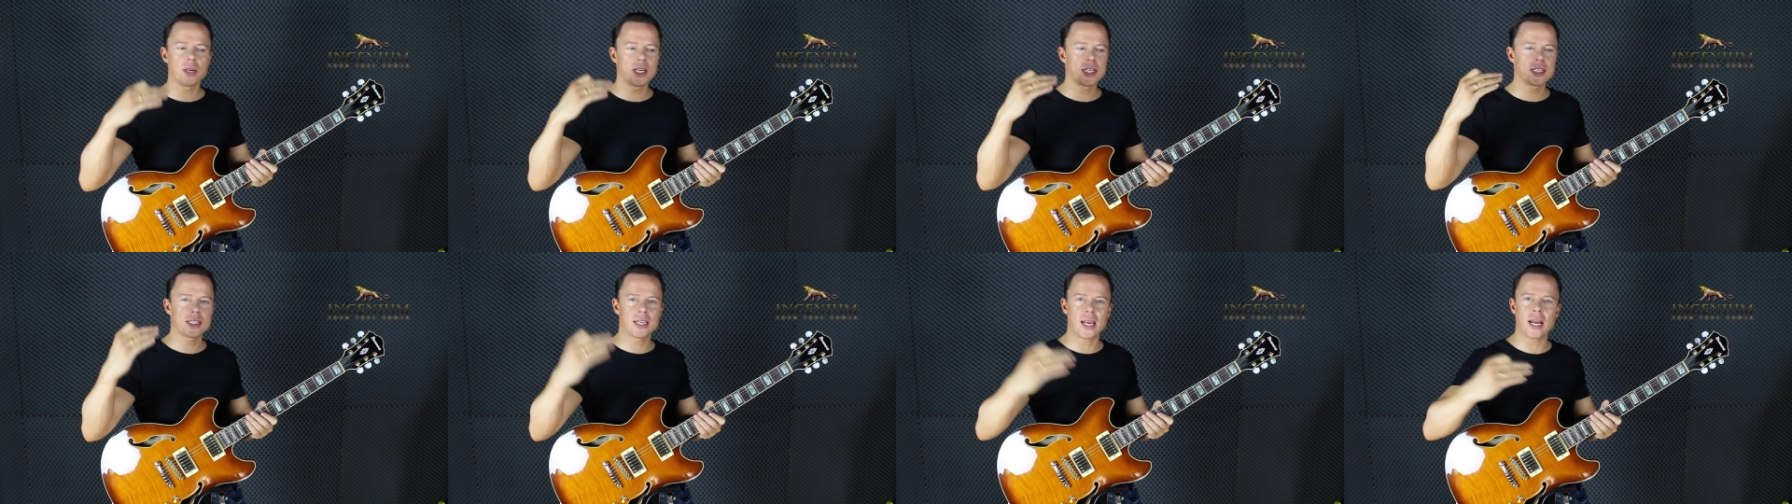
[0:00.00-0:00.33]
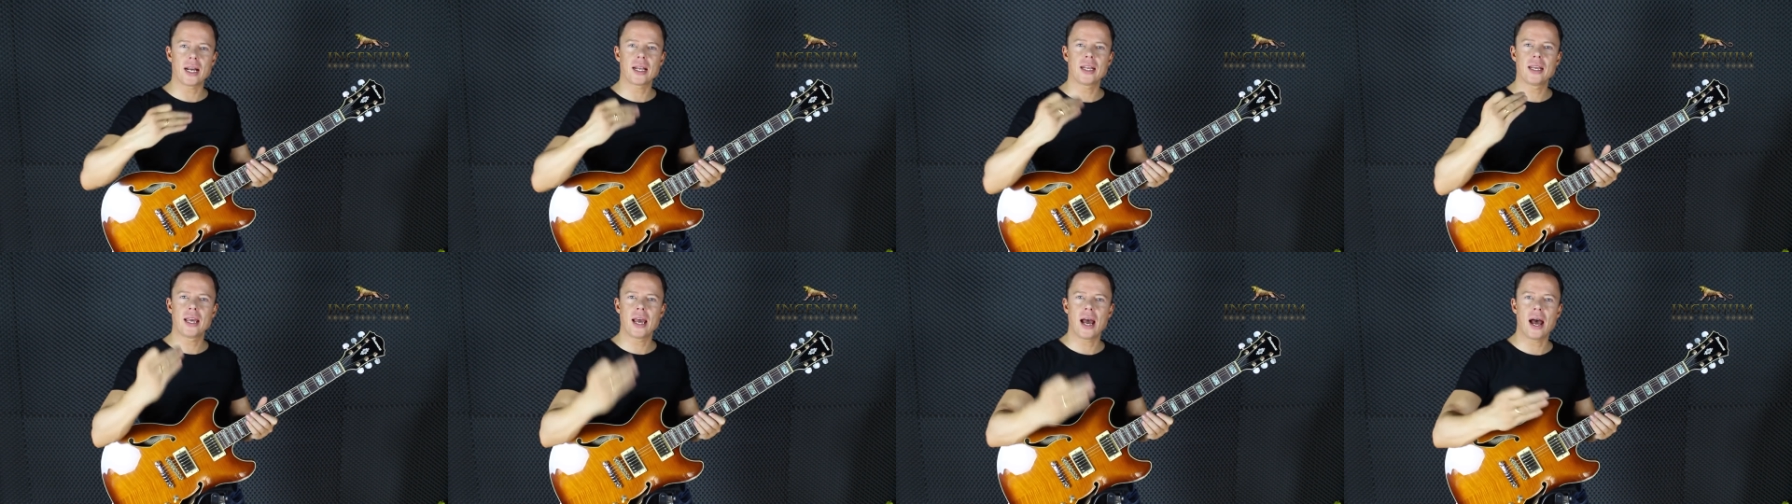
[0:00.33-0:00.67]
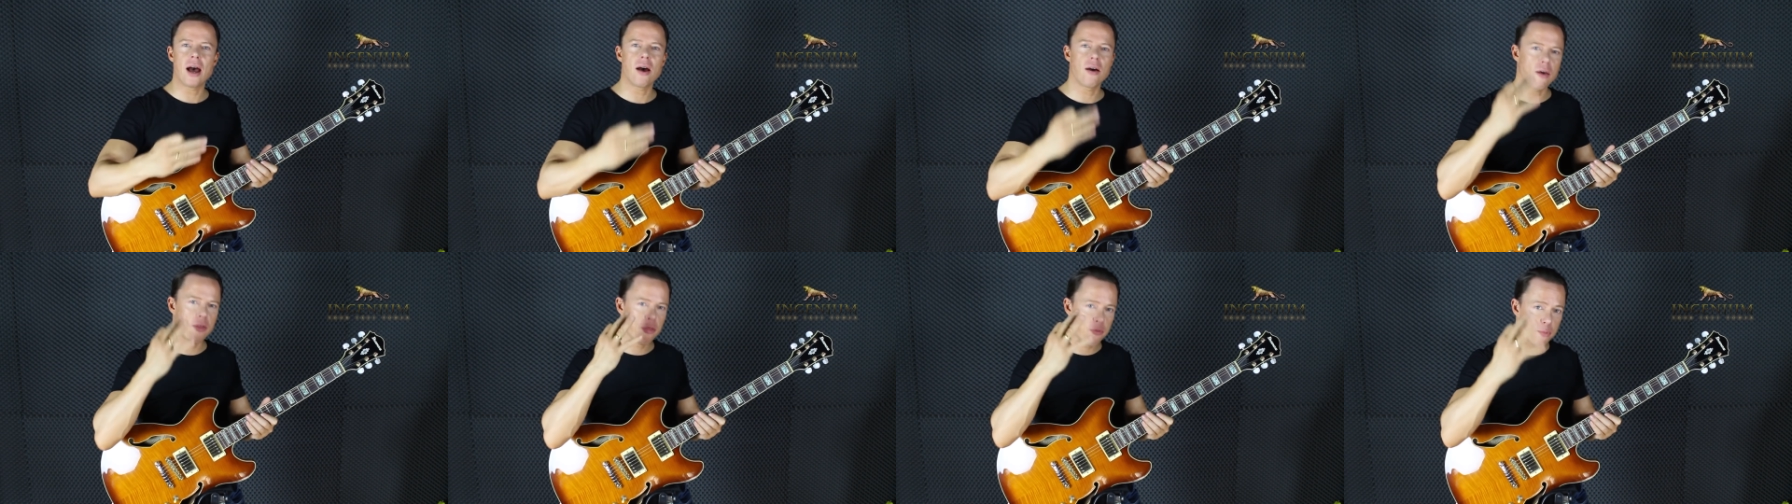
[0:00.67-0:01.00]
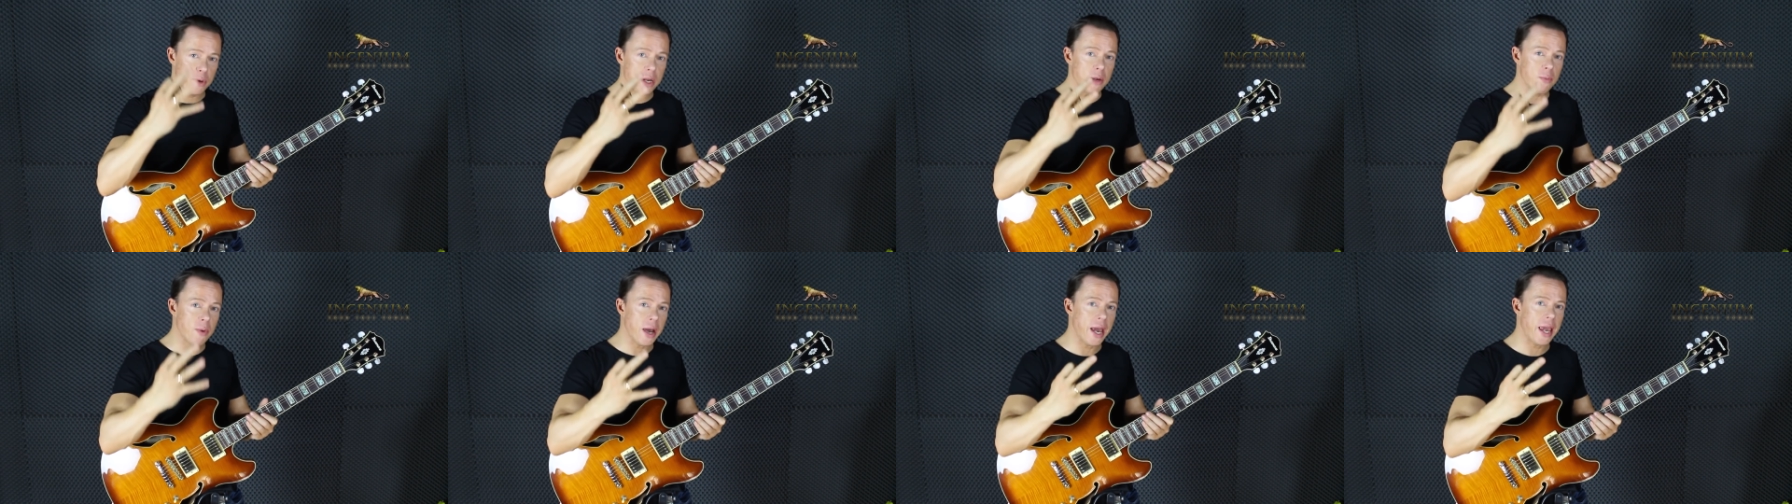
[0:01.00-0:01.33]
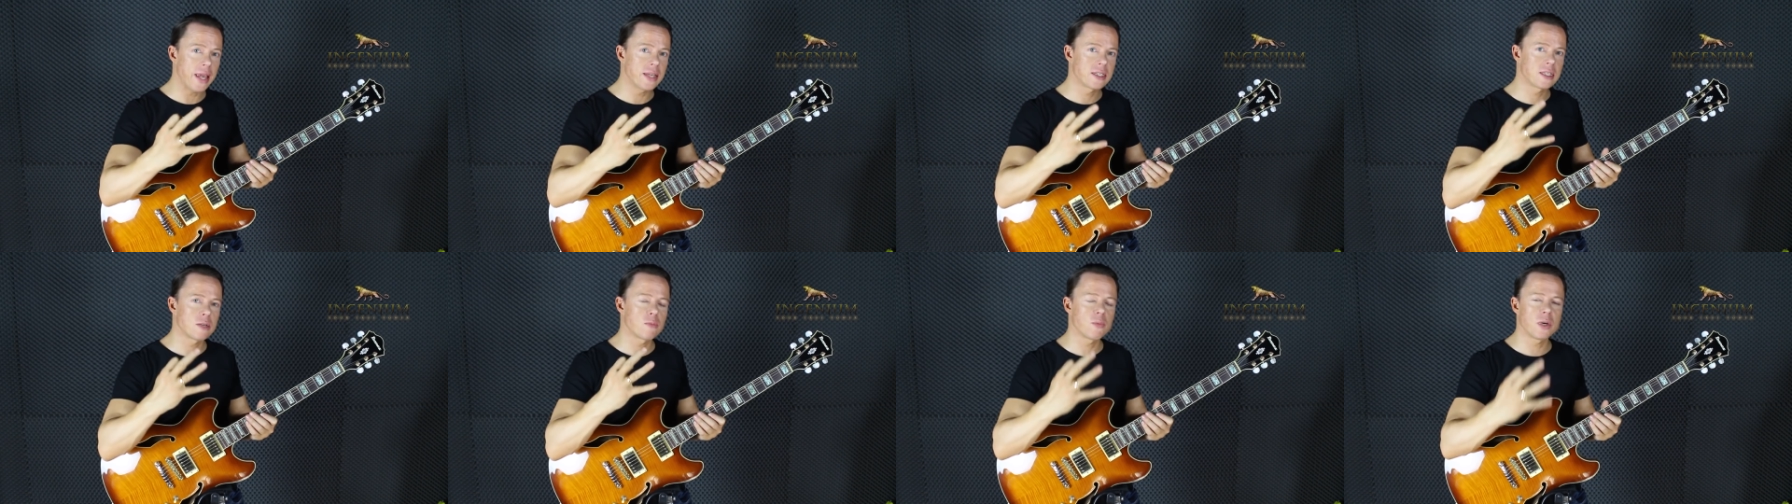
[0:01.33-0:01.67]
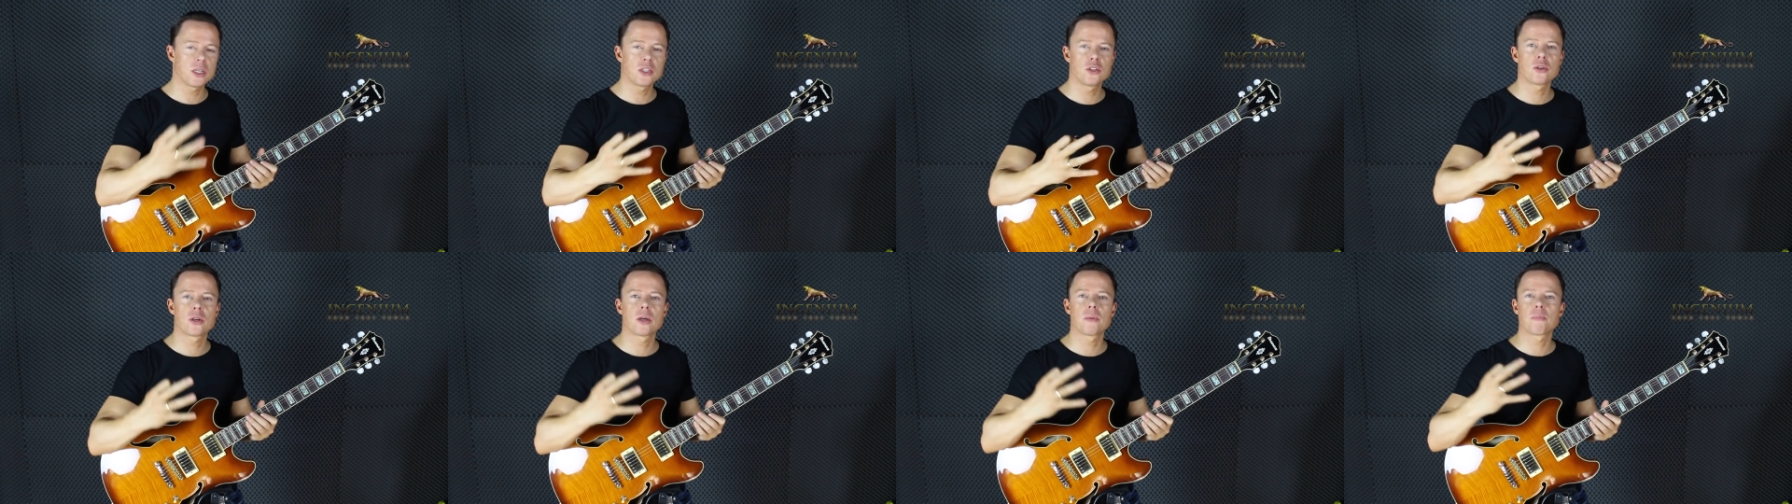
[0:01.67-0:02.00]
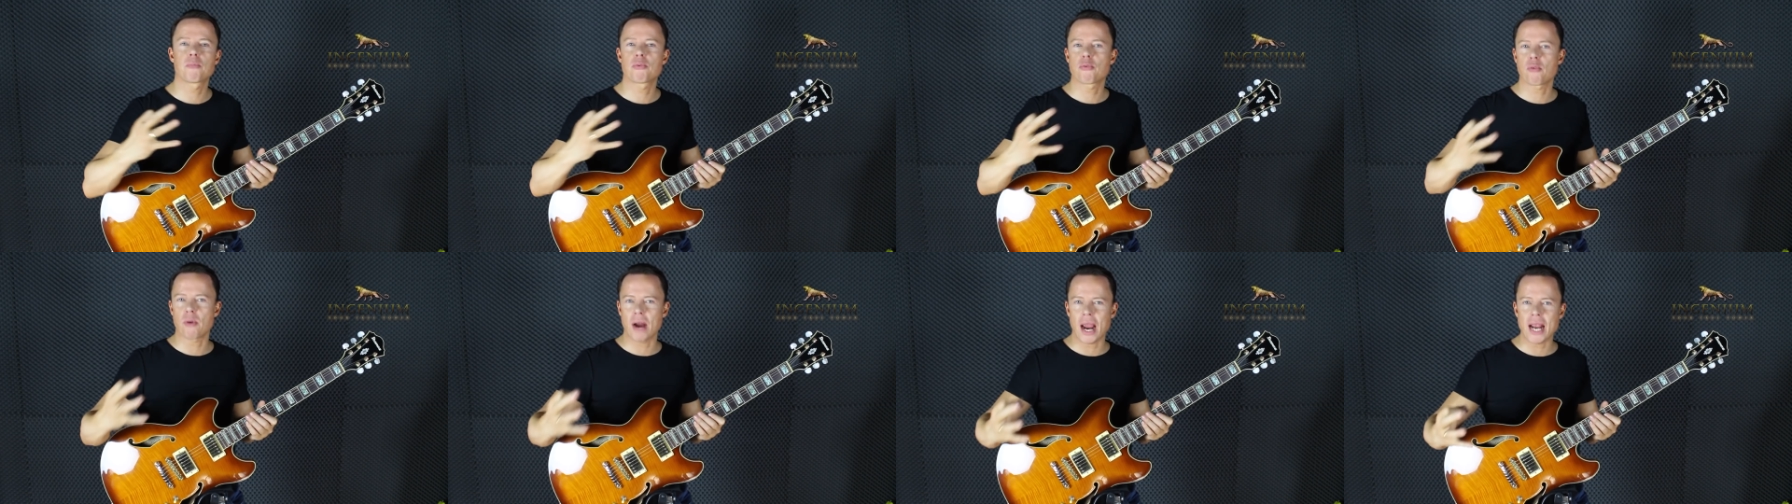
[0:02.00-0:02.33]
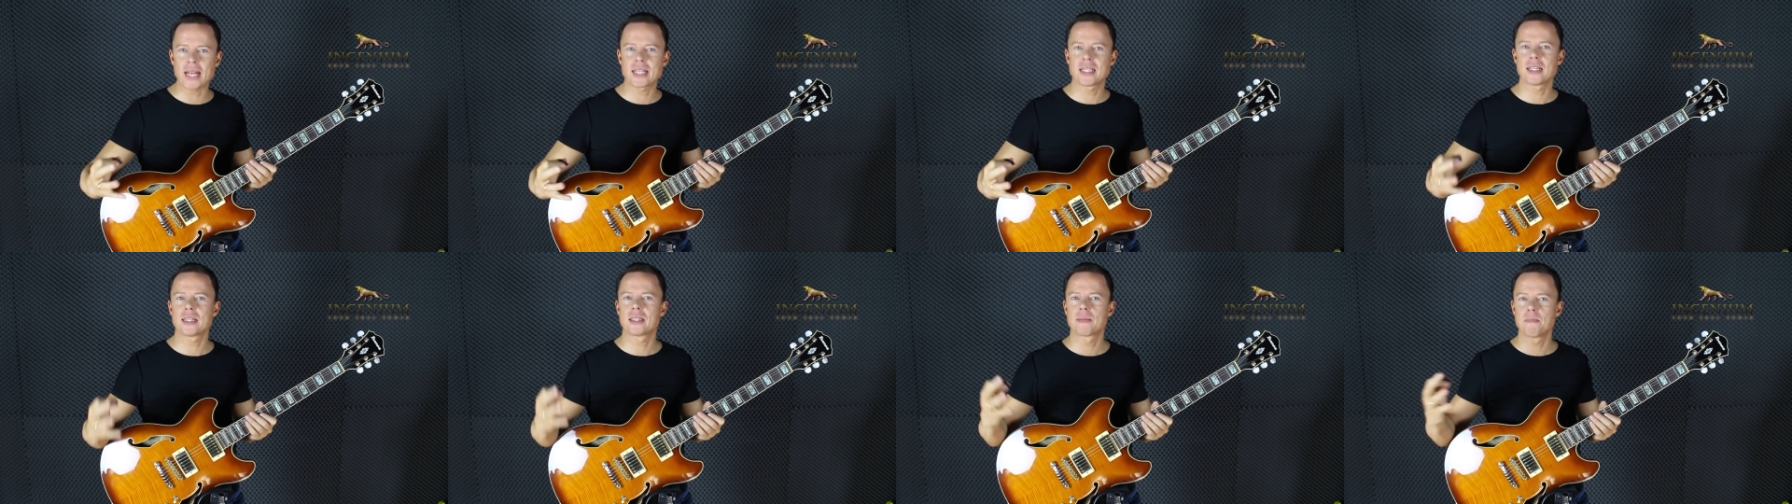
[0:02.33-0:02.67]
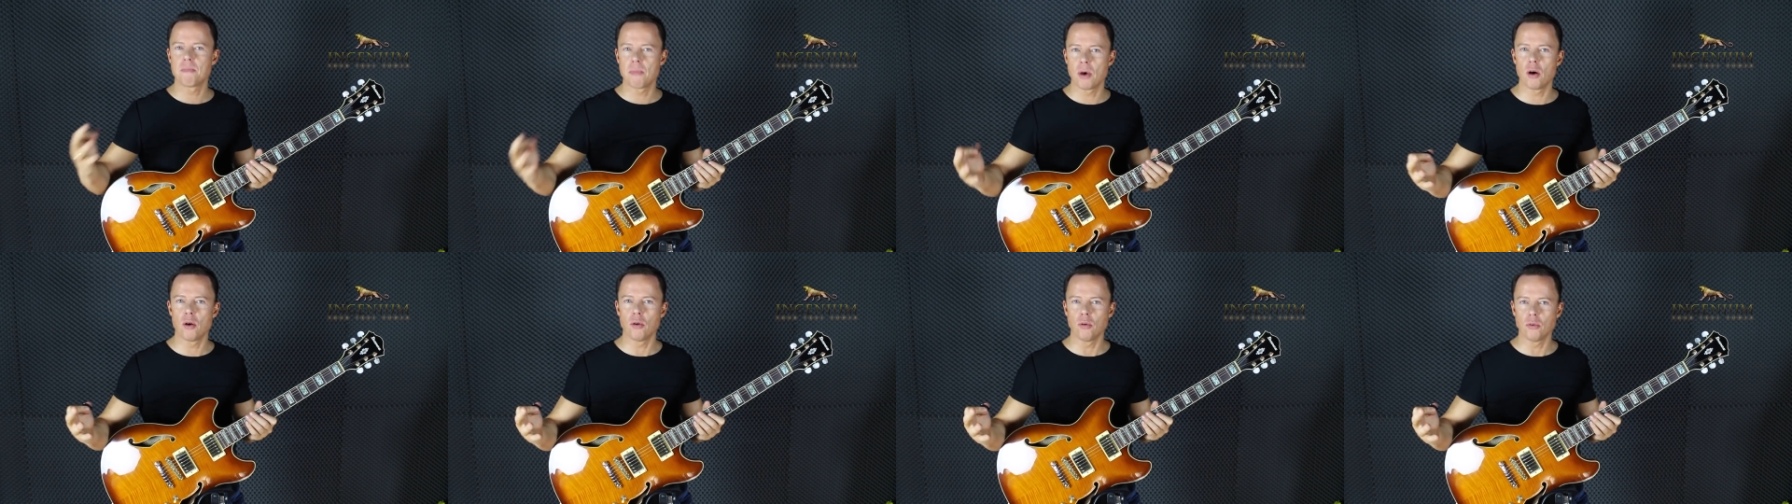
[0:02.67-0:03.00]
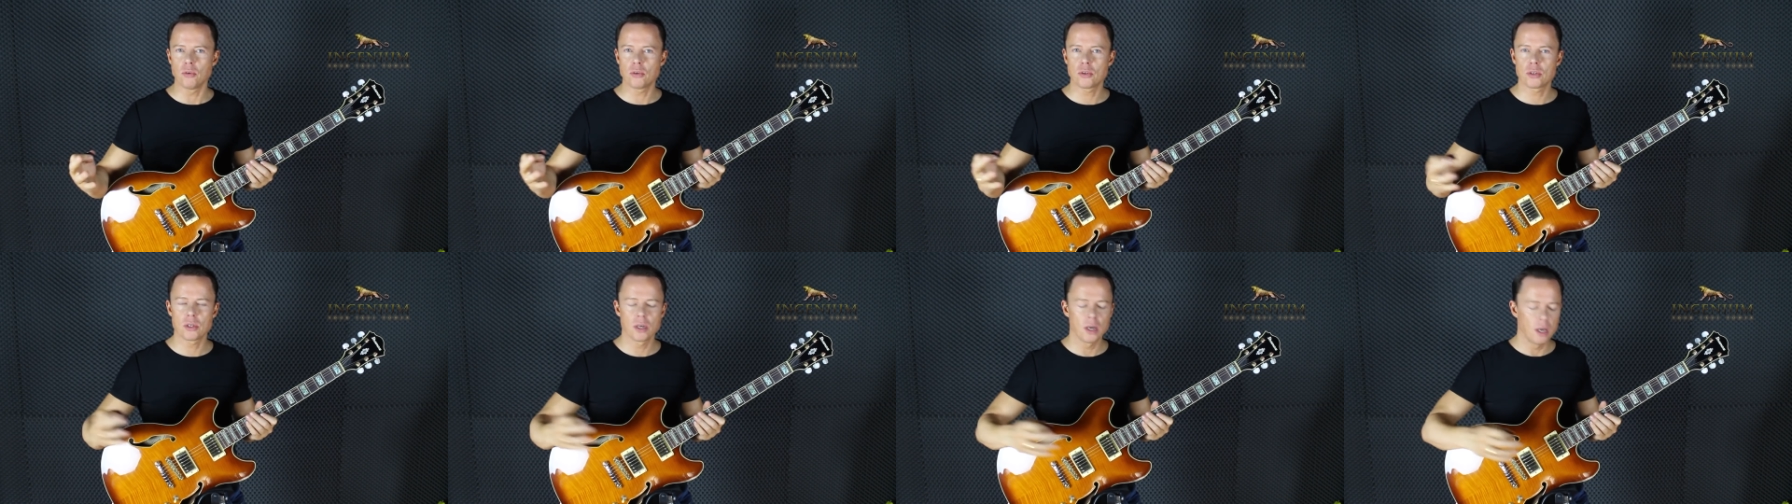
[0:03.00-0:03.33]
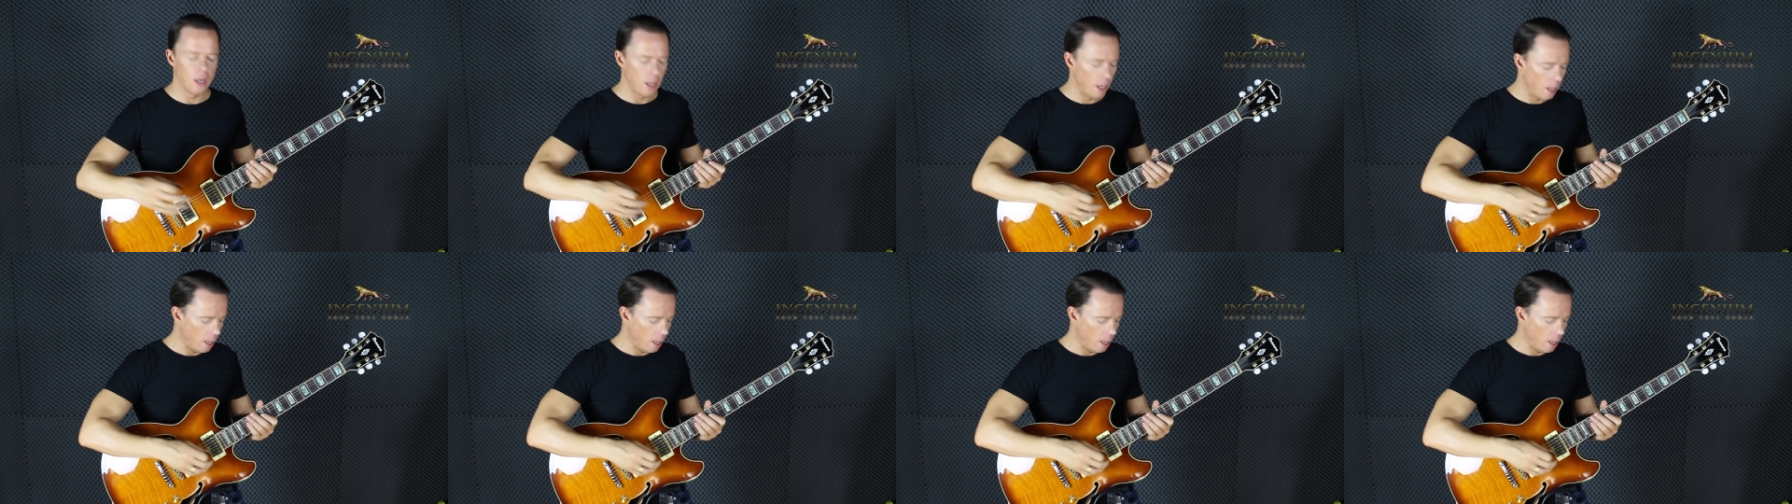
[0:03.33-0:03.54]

exactly how 3 ways in which you can practice modes.